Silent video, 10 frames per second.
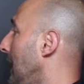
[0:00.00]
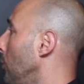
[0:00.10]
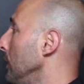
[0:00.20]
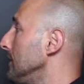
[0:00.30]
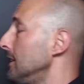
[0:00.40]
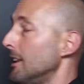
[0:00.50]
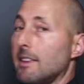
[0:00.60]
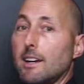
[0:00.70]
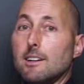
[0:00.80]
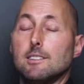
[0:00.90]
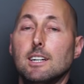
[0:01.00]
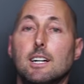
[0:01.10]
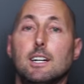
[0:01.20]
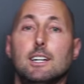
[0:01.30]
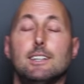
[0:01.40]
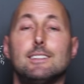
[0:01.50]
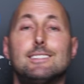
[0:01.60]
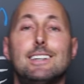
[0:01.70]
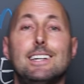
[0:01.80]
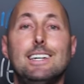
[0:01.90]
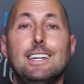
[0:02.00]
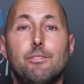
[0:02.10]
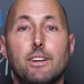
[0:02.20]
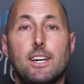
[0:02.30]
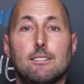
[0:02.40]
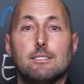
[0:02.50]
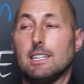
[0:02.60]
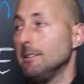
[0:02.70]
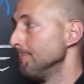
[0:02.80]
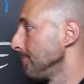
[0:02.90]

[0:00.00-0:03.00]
how we see things significantly.